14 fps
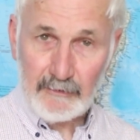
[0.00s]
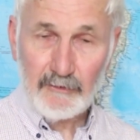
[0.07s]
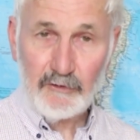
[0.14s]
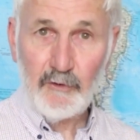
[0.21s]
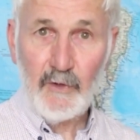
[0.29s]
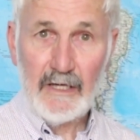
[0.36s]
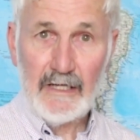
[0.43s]
but the
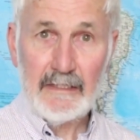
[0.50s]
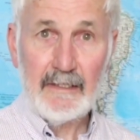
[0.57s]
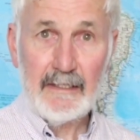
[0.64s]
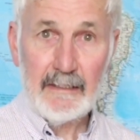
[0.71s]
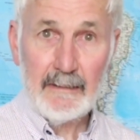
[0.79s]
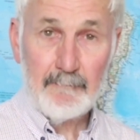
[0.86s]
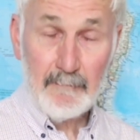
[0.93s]
QAA
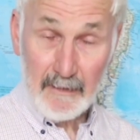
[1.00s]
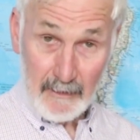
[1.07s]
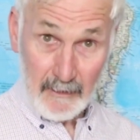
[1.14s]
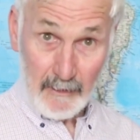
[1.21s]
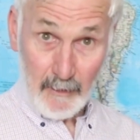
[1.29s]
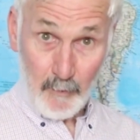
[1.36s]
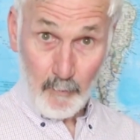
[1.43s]
there
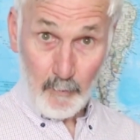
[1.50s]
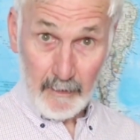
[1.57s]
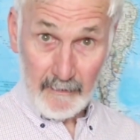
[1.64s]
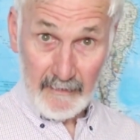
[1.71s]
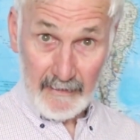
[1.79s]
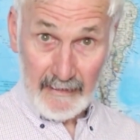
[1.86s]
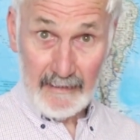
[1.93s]

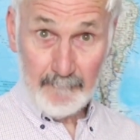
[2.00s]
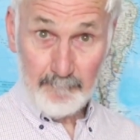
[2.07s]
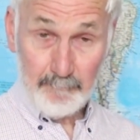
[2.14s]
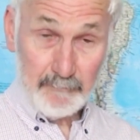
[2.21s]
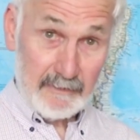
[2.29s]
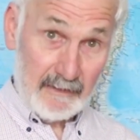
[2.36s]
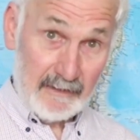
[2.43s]
were there
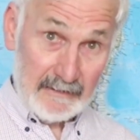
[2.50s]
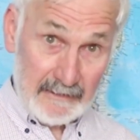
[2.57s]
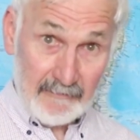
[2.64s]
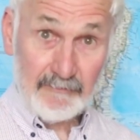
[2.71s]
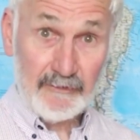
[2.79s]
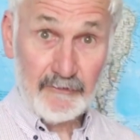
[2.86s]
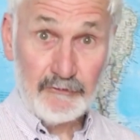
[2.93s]

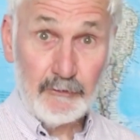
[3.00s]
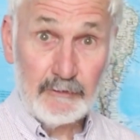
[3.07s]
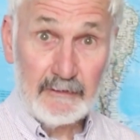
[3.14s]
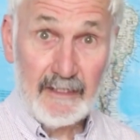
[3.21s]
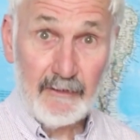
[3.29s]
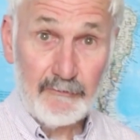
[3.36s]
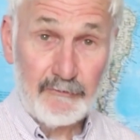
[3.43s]
giving us good
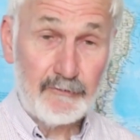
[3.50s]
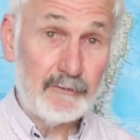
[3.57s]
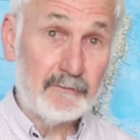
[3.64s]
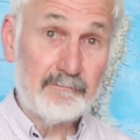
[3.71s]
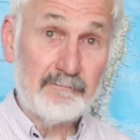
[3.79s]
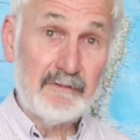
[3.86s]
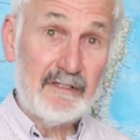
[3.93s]

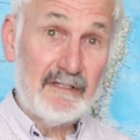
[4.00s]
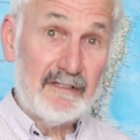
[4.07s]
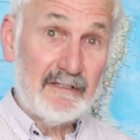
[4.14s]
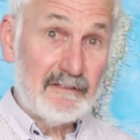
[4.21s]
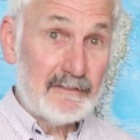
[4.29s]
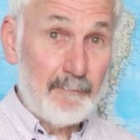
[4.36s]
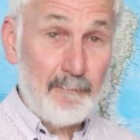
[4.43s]
counsel,
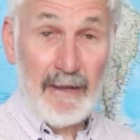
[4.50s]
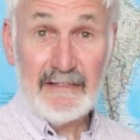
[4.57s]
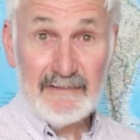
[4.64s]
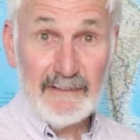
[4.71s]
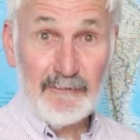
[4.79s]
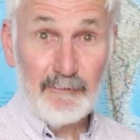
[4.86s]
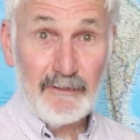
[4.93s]

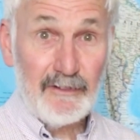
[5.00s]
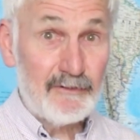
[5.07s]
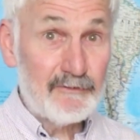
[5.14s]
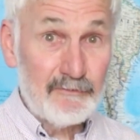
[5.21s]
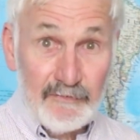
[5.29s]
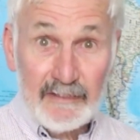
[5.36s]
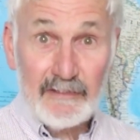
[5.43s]
debating with
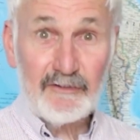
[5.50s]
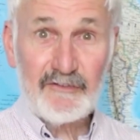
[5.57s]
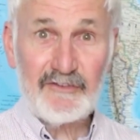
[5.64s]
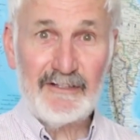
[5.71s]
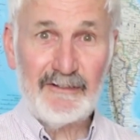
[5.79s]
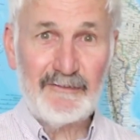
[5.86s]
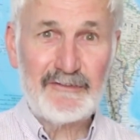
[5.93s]
us
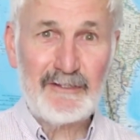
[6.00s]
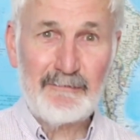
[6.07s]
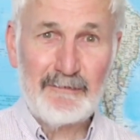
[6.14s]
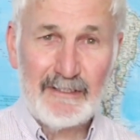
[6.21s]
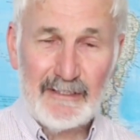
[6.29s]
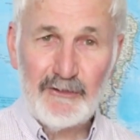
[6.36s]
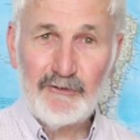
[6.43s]
vigorously on some
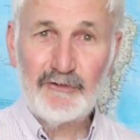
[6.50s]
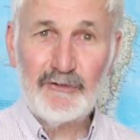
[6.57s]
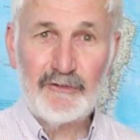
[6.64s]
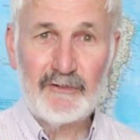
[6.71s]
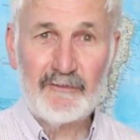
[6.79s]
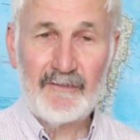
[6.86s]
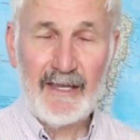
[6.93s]
of the
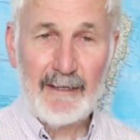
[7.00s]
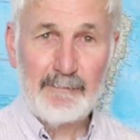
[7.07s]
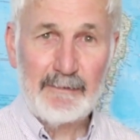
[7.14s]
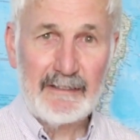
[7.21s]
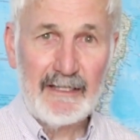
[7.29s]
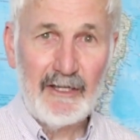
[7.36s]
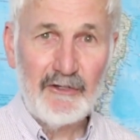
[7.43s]
issues of our
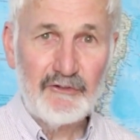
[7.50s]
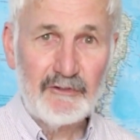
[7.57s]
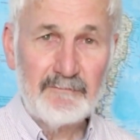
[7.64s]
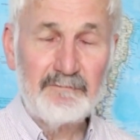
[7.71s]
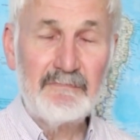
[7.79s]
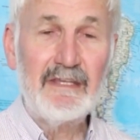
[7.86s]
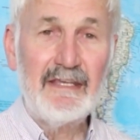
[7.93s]

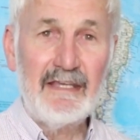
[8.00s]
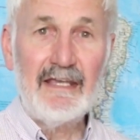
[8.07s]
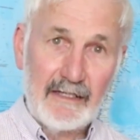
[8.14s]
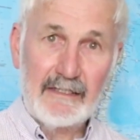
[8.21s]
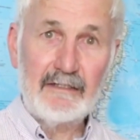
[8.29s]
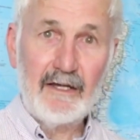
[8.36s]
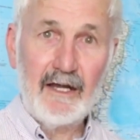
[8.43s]
application.
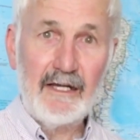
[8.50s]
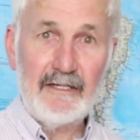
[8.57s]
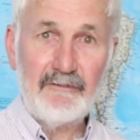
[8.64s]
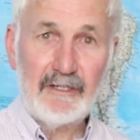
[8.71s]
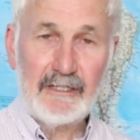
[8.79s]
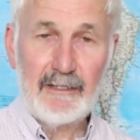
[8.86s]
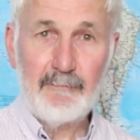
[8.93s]
I can highly
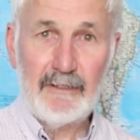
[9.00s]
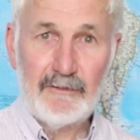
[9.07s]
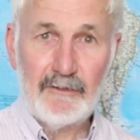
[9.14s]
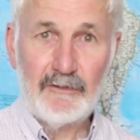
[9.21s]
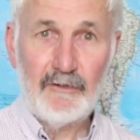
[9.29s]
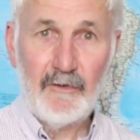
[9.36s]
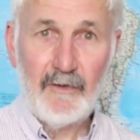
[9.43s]
recommend
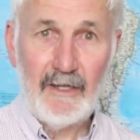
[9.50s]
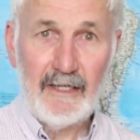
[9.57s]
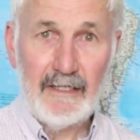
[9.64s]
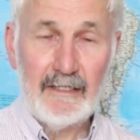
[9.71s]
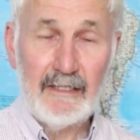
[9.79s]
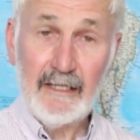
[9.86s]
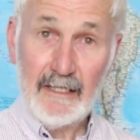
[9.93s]
the
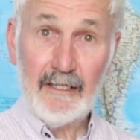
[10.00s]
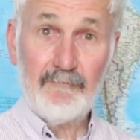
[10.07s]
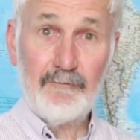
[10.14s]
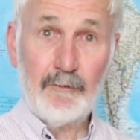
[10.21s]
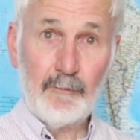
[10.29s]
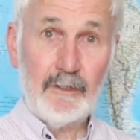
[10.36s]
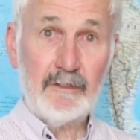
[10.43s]
QAA
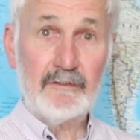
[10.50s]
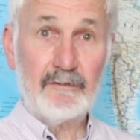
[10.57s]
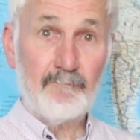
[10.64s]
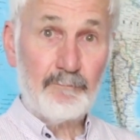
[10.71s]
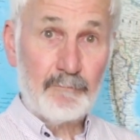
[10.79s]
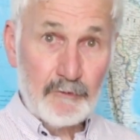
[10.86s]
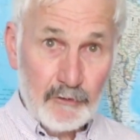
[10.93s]
if you want
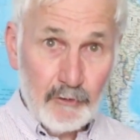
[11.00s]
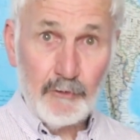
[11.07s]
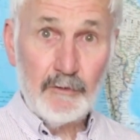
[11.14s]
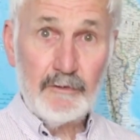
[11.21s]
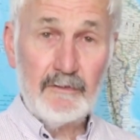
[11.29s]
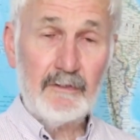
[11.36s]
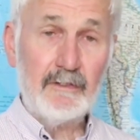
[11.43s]

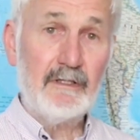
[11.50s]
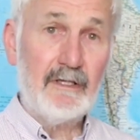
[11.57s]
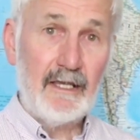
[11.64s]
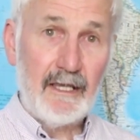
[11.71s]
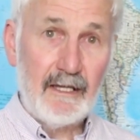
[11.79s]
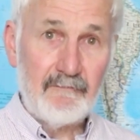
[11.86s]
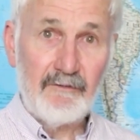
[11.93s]
good
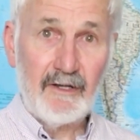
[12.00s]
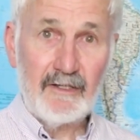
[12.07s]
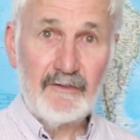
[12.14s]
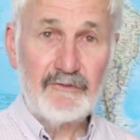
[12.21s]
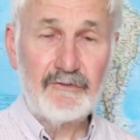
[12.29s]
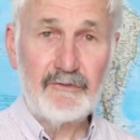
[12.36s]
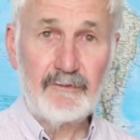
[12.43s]

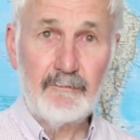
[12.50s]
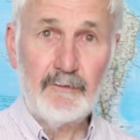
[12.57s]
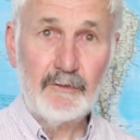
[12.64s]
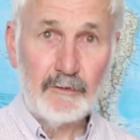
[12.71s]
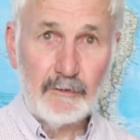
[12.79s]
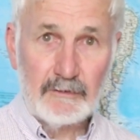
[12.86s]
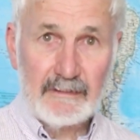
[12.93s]
advice,
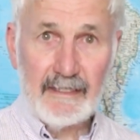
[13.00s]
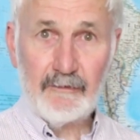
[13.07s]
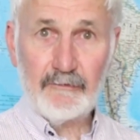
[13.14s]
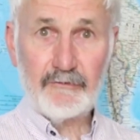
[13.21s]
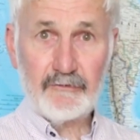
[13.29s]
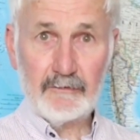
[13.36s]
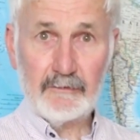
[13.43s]
good
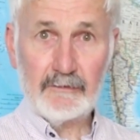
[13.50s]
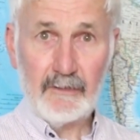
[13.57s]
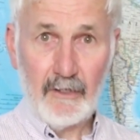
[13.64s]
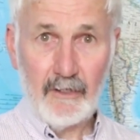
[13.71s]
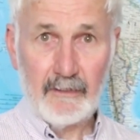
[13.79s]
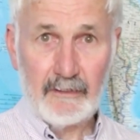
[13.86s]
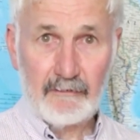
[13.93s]

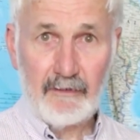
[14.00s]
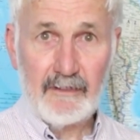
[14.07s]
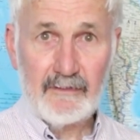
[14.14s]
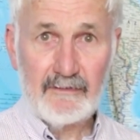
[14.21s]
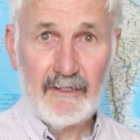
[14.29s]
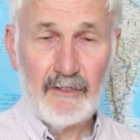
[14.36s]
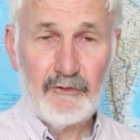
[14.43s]
counsel on
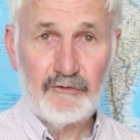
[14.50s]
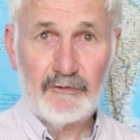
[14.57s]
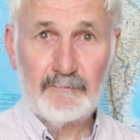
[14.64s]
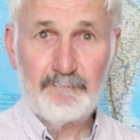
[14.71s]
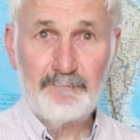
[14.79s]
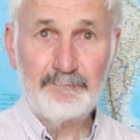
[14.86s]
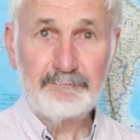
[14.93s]

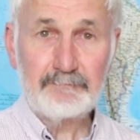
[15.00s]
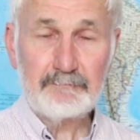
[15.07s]
accreditation